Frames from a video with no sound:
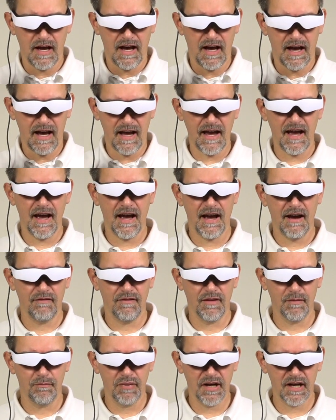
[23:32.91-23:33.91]
I have
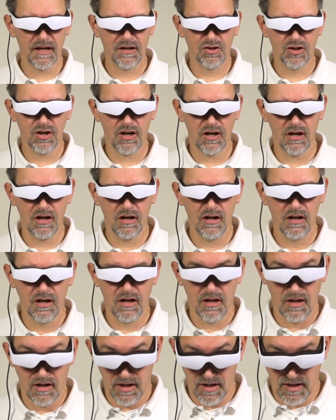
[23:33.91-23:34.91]
the picture
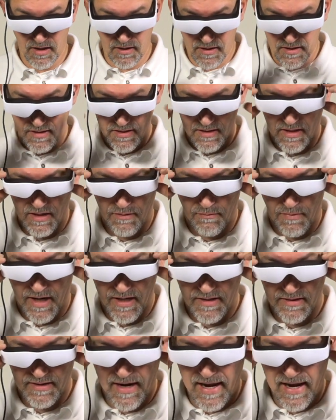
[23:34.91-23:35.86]
in the Cinemizer.